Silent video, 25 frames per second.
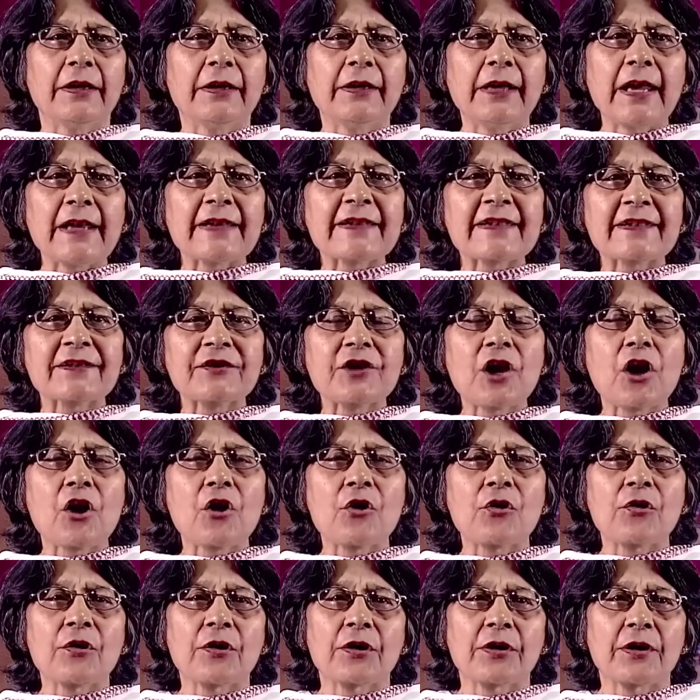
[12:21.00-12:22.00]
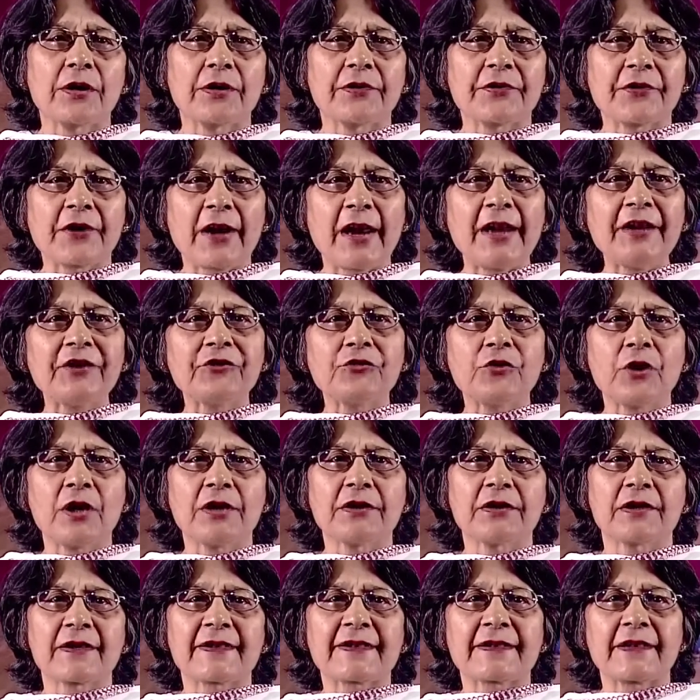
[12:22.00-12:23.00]
Let us now try to
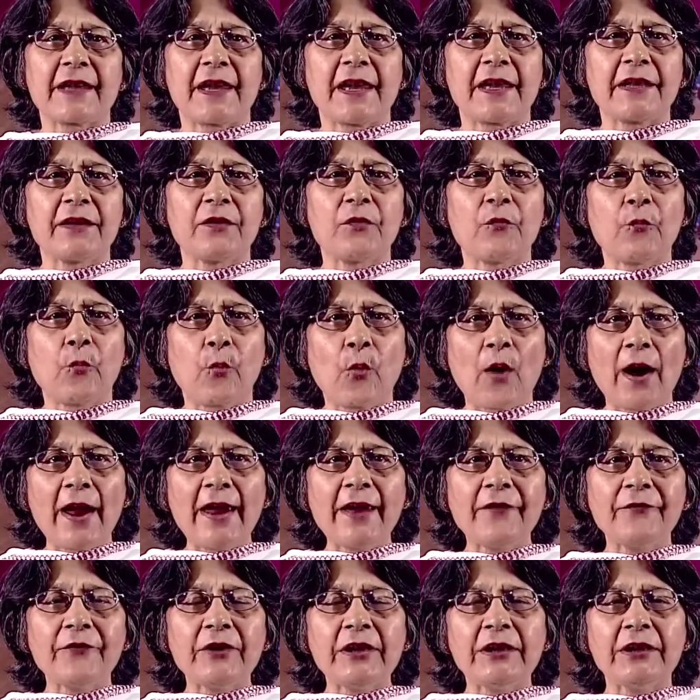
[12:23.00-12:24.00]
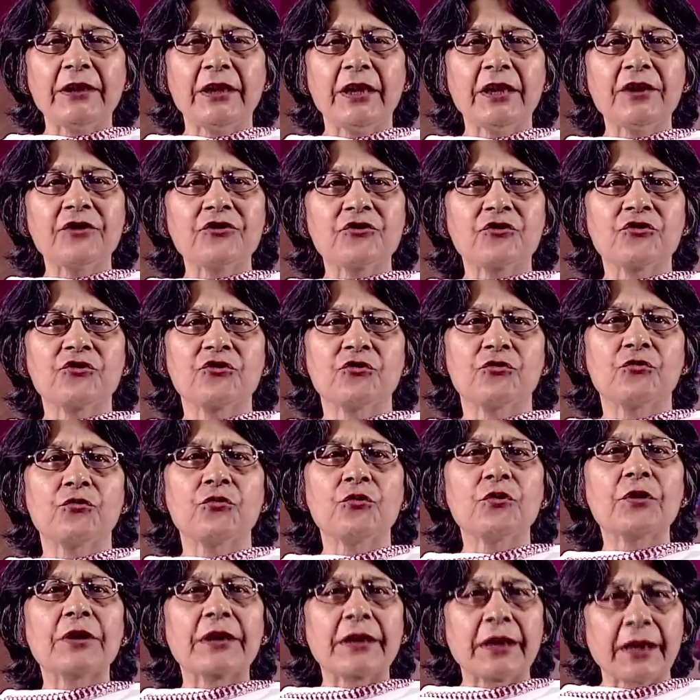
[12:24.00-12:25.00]
understand why we need to
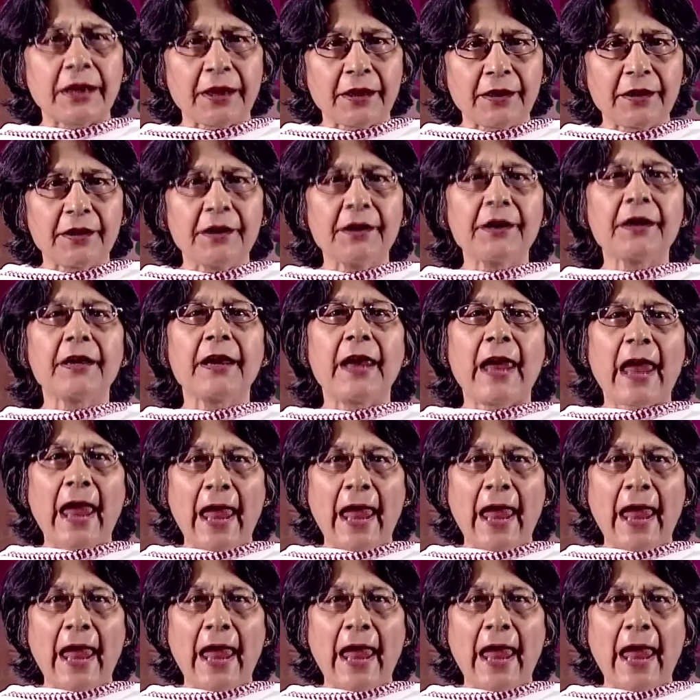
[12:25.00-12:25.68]
do care,